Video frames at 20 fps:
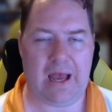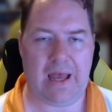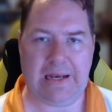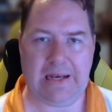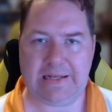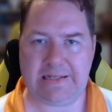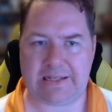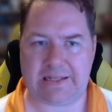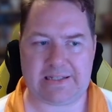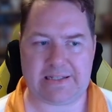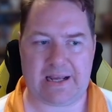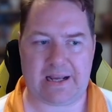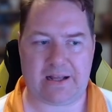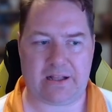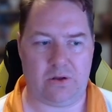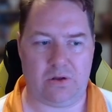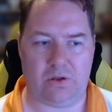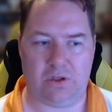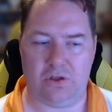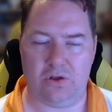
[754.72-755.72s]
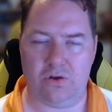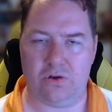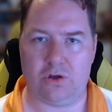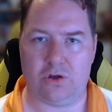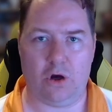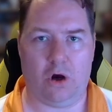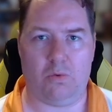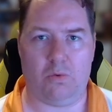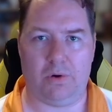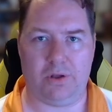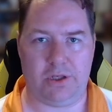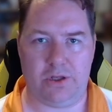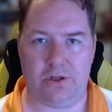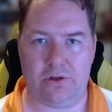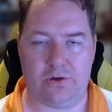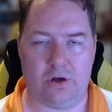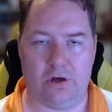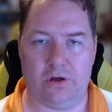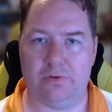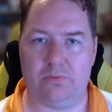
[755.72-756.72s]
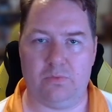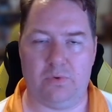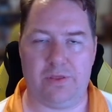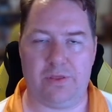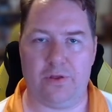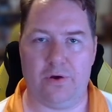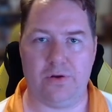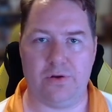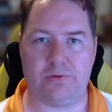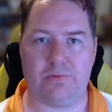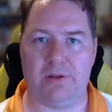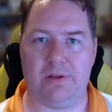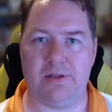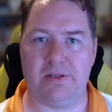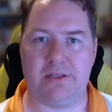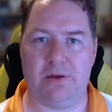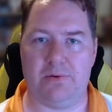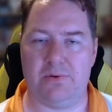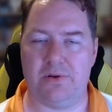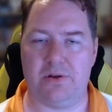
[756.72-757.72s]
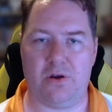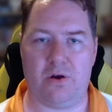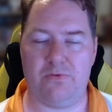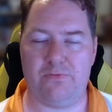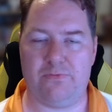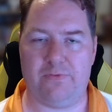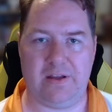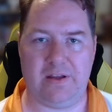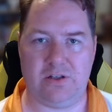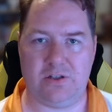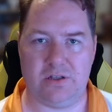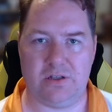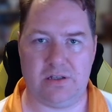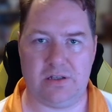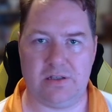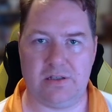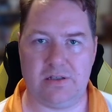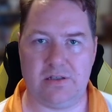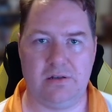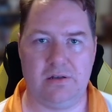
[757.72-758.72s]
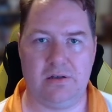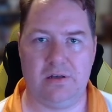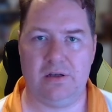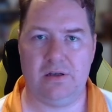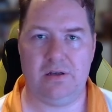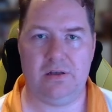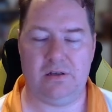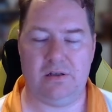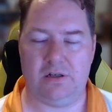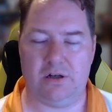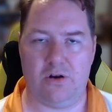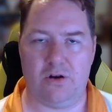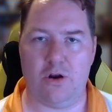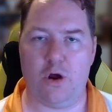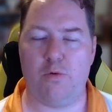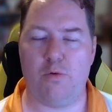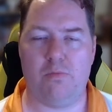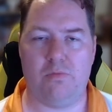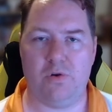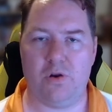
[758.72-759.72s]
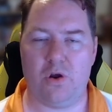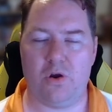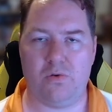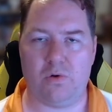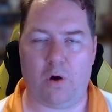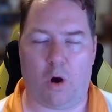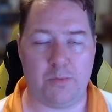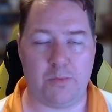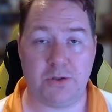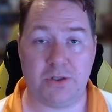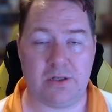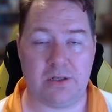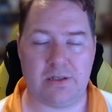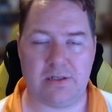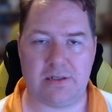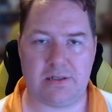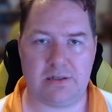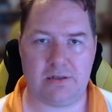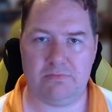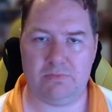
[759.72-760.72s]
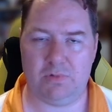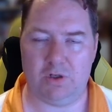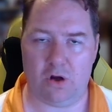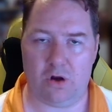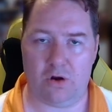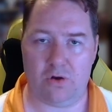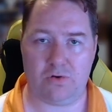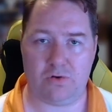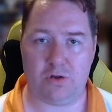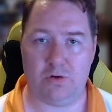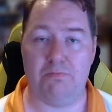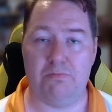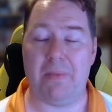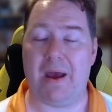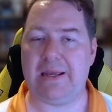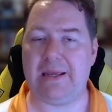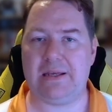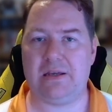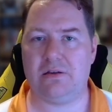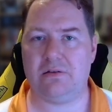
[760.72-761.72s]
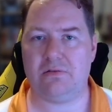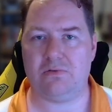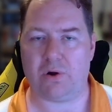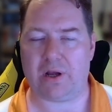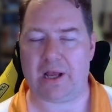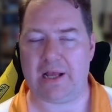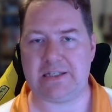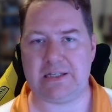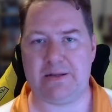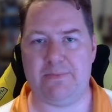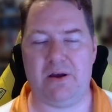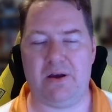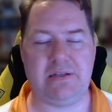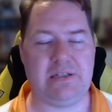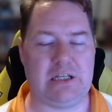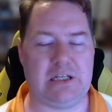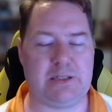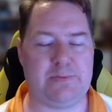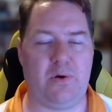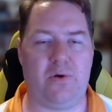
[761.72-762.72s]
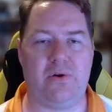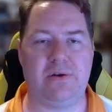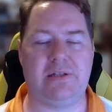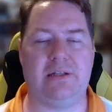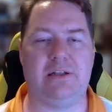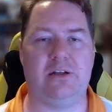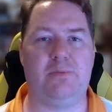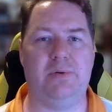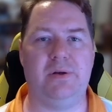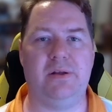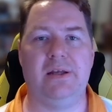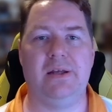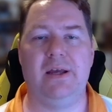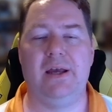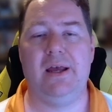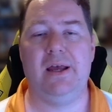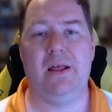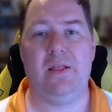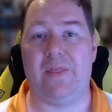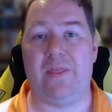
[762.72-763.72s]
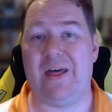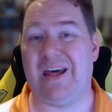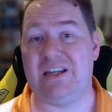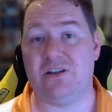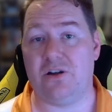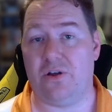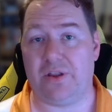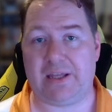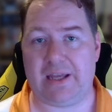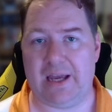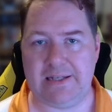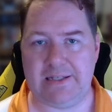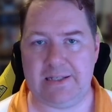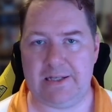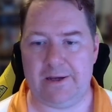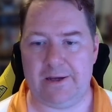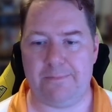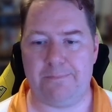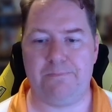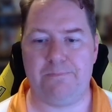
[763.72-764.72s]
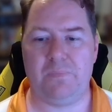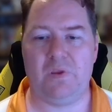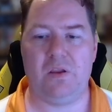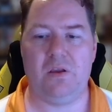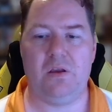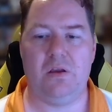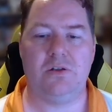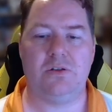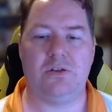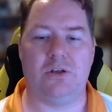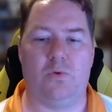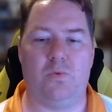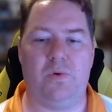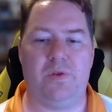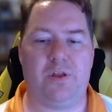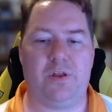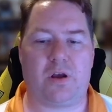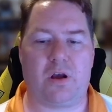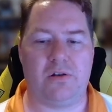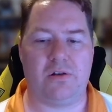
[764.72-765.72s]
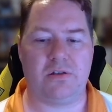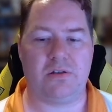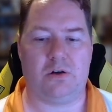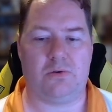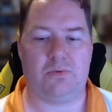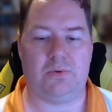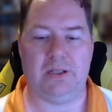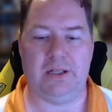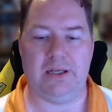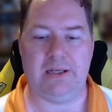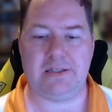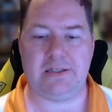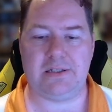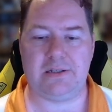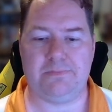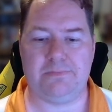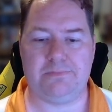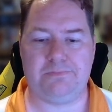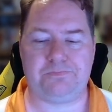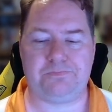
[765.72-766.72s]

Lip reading: it is exactly, you got what you got with those ones. There were no features, no options, to make or customize the experience a little bit. That is not the case here. So with the console release,